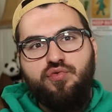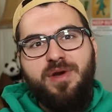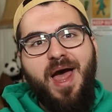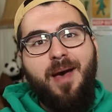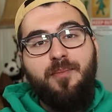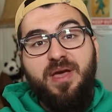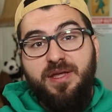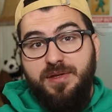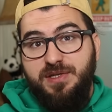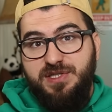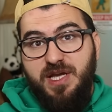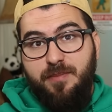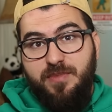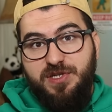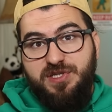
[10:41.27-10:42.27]
not make the
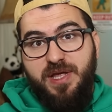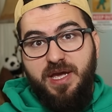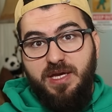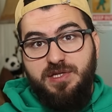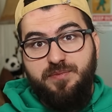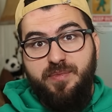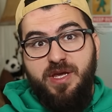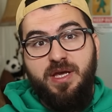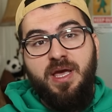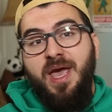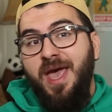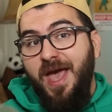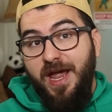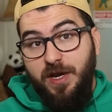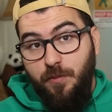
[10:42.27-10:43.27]
same mistake as me.
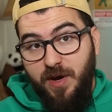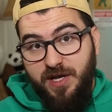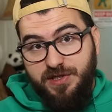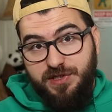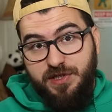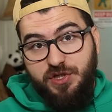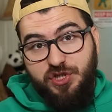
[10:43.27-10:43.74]
Anyways,